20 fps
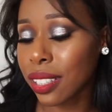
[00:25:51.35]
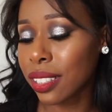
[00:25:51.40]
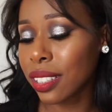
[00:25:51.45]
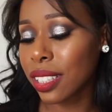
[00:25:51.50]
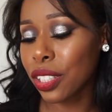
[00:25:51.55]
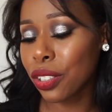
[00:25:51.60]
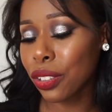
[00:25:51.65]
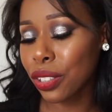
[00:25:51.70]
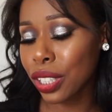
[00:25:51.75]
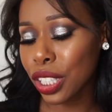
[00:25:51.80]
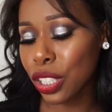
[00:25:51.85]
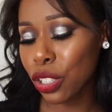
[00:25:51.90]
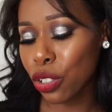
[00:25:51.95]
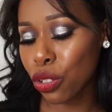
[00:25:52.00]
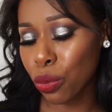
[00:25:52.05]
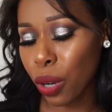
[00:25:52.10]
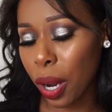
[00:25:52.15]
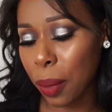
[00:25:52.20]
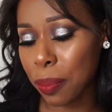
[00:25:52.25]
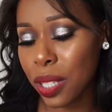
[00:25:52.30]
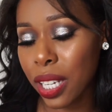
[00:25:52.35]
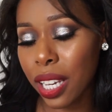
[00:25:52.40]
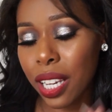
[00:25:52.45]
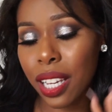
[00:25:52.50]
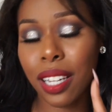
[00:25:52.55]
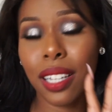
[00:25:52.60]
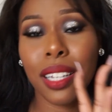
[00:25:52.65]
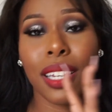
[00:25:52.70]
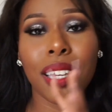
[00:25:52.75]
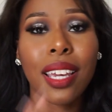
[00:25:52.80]
Literally drop
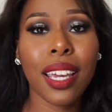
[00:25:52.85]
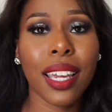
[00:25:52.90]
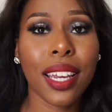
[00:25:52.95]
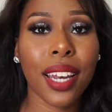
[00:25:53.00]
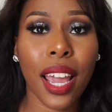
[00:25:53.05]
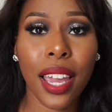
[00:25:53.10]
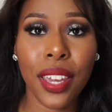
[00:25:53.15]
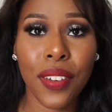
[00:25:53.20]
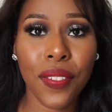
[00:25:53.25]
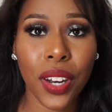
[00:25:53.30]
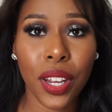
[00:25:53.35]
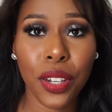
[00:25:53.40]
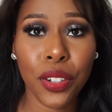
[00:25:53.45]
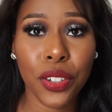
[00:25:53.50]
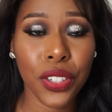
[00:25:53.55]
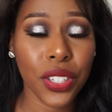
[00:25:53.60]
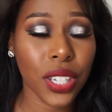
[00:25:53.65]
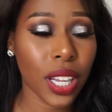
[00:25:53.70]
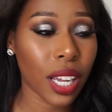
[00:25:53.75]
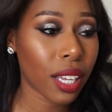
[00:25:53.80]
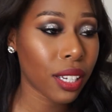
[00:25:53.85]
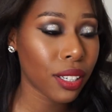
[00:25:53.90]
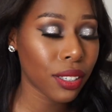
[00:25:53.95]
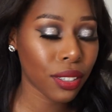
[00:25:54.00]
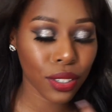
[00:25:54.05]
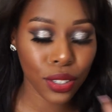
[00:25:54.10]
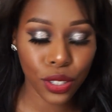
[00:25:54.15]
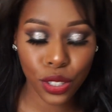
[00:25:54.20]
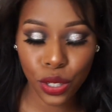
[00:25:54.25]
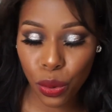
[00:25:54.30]
dead, cannot even understand.
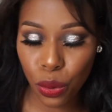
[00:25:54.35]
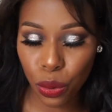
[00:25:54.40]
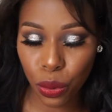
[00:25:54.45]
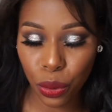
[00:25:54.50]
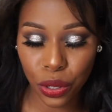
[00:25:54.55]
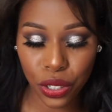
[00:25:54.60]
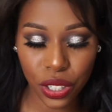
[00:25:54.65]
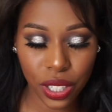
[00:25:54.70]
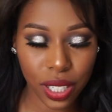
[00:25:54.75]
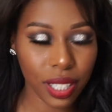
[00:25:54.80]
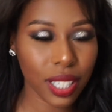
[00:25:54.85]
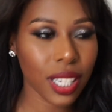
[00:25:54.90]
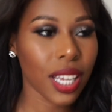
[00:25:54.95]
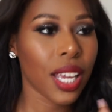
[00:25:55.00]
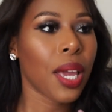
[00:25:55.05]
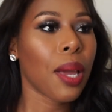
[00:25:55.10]
So gorgeous.